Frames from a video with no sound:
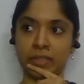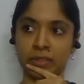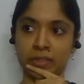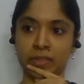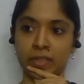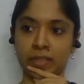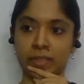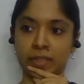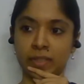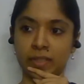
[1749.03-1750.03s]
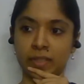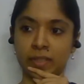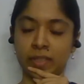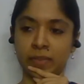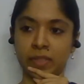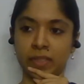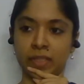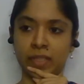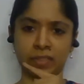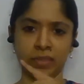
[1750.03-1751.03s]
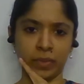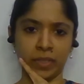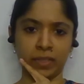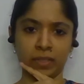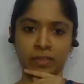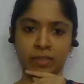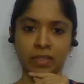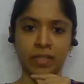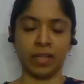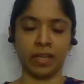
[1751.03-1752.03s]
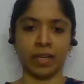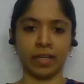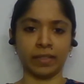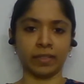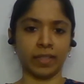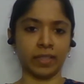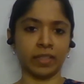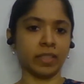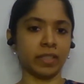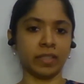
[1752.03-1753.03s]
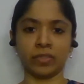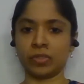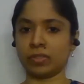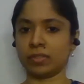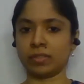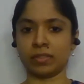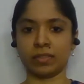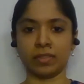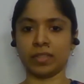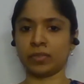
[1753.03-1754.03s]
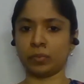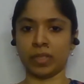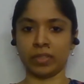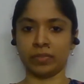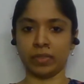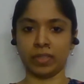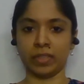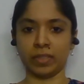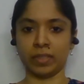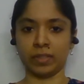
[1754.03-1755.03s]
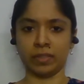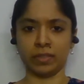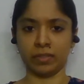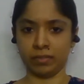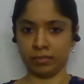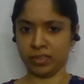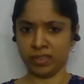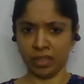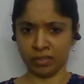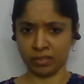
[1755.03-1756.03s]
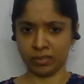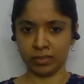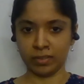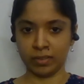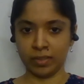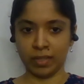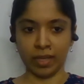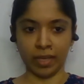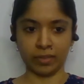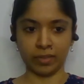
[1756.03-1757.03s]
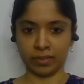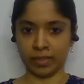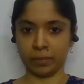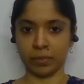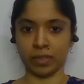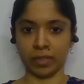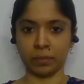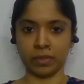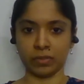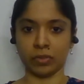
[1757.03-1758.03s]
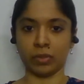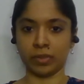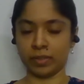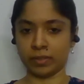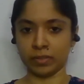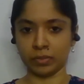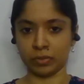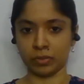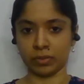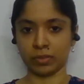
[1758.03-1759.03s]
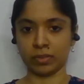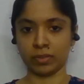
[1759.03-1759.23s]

He's like uh, living in Las Vegas, and then he is just is very very uh, young. At the same time, he's talking this truth.